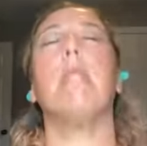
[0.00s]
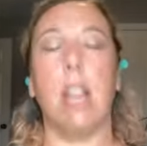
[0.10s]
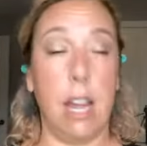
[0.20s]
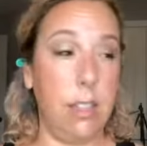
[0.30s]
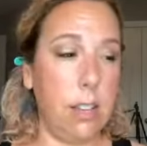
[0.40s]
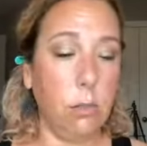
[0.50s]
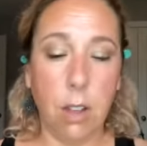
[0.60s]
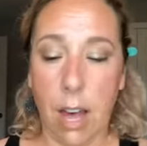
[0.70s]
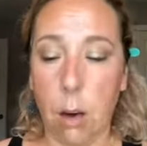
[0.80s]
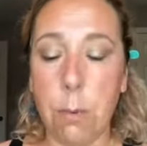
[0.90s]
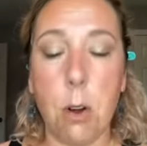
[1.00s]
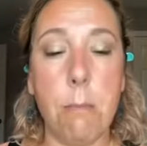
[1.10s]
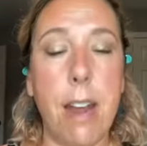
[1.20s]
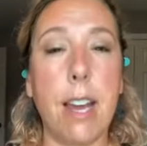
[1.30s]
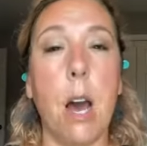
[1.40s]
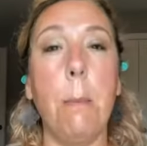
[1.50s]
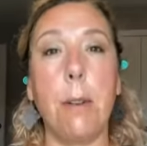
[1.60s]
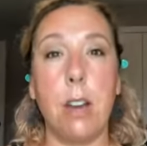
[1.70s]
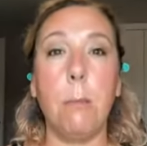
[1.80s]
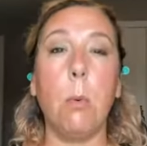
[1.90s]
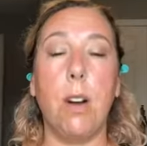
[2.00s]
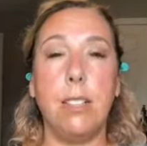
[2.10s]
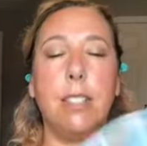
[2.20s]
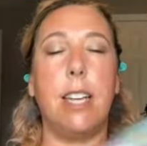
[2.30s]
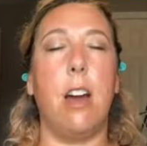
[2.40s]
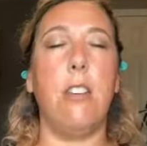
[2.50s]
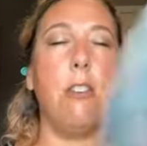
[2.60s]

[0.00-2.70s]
And this will help your makeup, number 1, stay on your